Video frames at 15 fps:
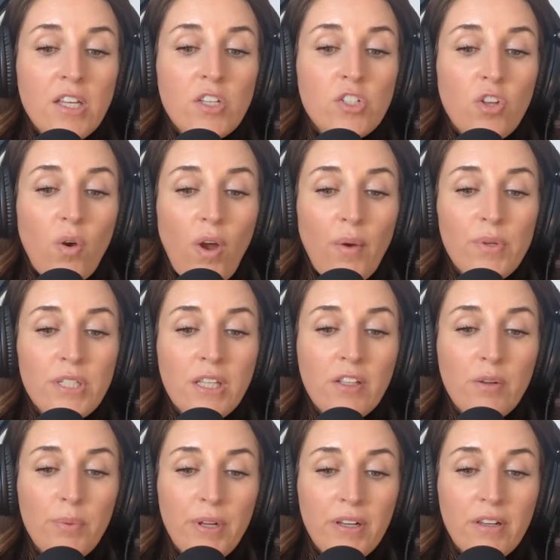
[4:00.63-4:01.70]
So I was a
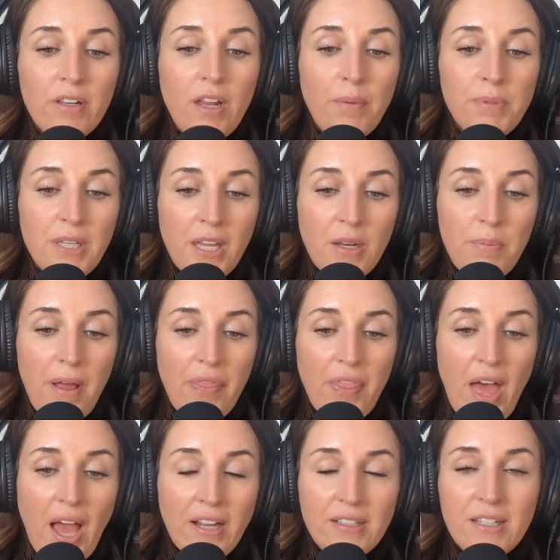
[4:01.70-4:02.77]
little bit upset about
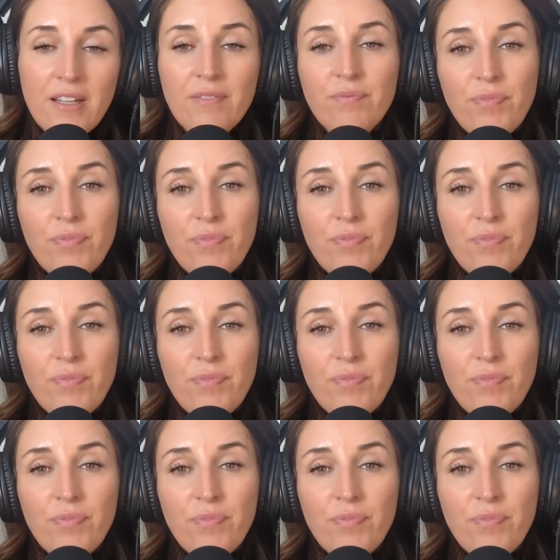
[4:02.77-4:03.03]
that.